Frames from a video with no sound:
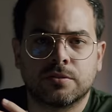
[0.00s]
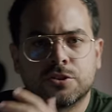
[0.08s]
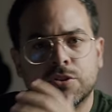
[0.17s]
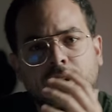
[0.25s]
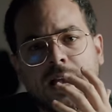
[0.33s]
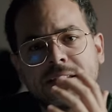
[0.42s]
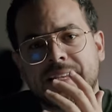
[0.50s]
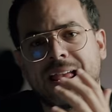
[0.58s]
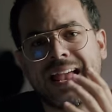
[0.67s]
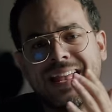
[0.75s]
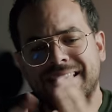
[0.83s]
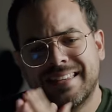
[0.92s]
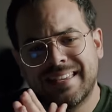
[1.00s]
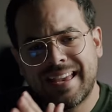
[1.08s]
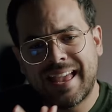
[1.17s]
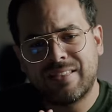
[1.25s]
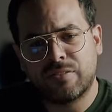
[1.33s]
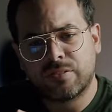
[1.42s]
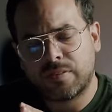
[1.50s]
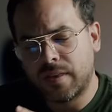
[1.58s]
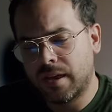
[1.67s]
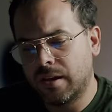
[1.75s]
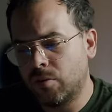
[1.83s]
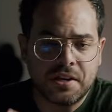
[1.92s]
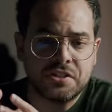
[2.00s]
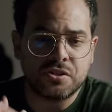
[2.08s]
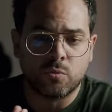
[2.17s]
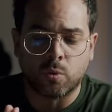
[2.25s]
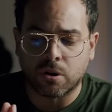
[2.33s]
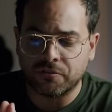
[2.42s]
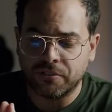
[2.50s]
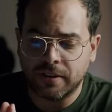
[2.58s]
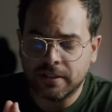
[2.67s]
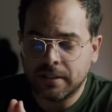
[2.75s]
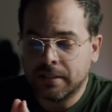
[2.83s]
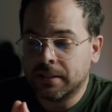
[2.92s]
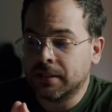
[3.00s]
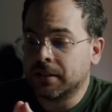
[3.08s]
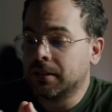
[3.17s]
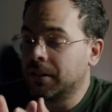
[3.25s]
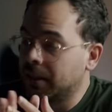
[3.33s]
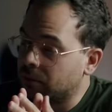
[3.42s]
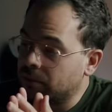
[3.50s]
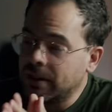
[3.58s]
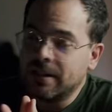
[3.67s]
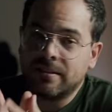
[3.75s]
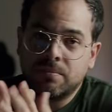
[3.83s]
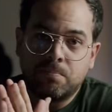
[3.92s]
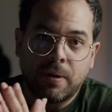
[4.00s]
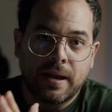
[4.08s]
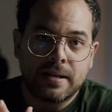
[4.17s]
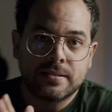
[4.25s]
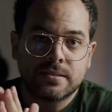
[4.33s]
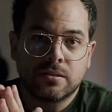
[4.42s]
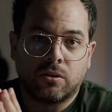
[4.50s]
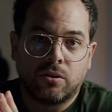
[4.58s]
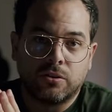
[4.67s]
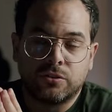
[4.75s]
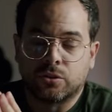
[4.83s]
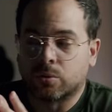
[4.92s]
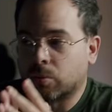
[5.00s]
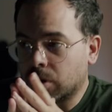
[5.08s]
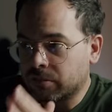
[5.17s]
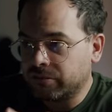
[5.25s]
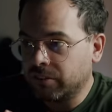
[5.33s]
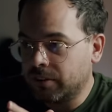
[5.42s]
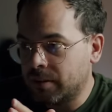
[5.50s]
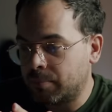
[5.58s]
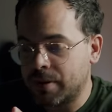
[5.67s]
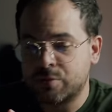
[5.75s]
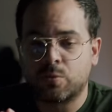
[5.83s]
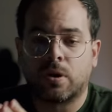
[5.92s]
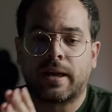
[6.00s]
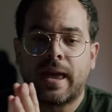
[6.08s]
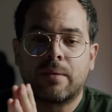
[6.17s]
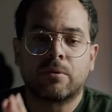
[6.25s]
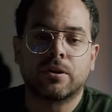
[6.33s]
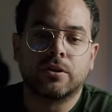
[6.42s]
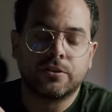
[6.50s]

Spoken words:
So guys, at the end of the day, is it worth it? It really depends on your workflow, it depends what camera you're